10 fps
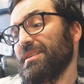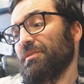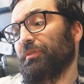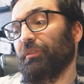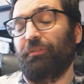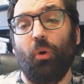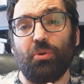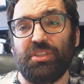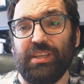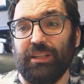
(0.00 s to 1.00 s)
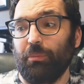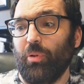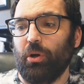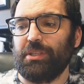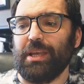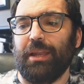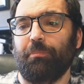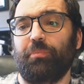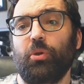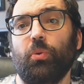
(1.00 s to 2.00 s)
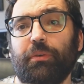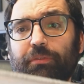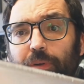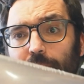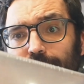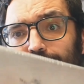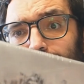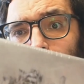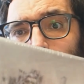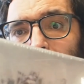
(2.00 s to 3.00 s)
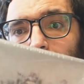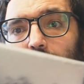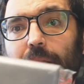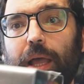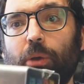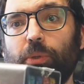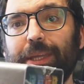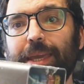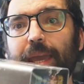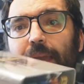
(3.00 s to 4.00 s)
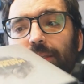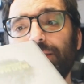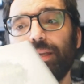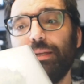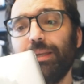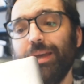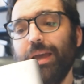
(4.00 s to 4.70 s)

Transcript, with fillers: for the four steelbooks and a beautiful metal out the casing.